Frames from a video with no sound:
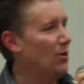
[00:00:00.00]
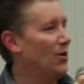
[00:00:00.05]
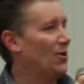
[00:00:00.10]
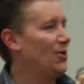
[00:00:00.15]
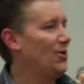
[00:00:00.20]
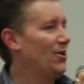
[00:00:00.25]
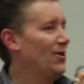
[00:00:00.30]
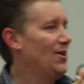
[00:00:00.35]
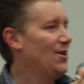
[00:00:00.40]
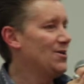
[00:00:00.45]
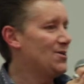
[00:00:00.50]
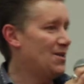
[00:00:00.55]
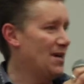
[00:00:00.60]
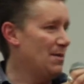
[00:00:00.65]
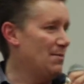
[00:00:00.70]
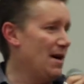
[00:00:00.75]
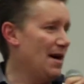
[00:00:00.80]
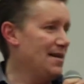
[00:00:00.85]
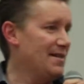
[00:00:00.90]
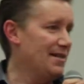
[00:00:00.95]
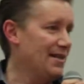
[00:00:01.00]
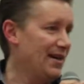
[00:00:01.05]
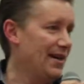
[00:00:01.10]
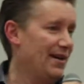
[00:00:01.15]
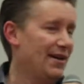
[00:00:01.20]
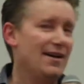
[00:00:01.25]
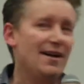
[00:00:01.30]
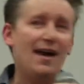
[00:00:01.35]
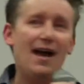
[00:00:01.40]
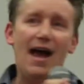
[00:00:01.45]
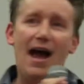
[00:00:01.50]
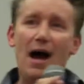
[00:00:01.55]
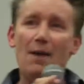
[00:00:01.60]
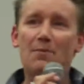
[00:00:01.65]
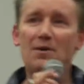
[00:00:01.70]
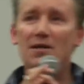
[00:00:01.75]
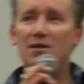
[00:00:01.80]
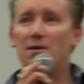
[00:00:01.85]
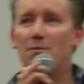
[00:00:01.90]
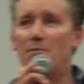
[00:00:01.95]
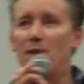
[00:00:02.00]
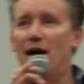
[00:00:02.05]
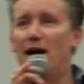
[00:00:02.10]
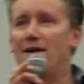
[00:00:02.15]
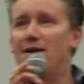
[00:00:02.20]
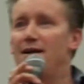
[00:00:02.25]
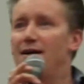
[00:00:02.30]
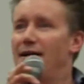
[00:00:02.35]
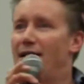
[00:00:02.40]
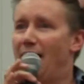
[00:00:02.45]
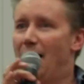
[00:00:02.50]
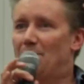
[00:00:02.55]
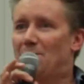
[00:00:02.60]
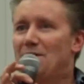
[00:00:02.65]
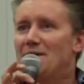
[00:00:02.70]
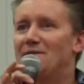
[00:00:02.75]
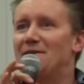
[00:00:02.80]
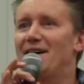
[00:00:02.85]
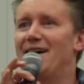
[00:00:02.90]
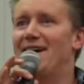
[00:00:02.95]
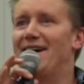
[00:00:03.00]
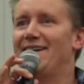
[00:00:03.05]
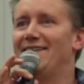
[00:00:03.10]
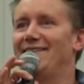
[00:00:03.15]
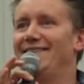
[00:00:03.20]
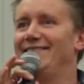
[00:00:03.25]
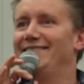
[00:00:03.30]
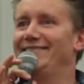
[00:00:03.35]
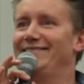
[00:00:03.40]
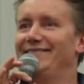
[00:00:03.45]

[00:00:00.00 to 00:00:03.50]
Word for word: book, same idea. Happy in the bed, happy in the head.